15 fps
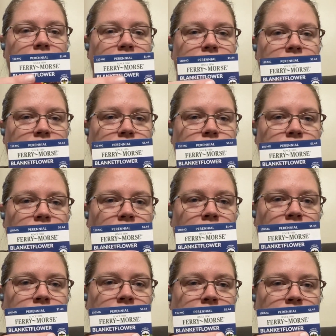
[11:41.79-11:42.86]
They actually are
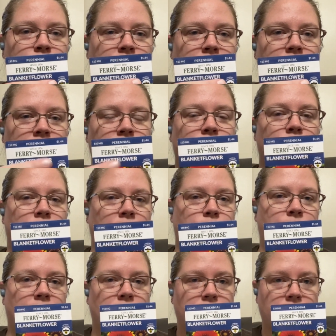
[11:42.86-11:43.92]
recommended for
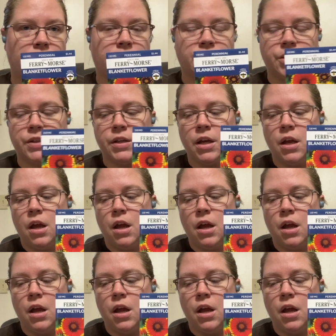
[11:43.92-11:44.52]
pollinators.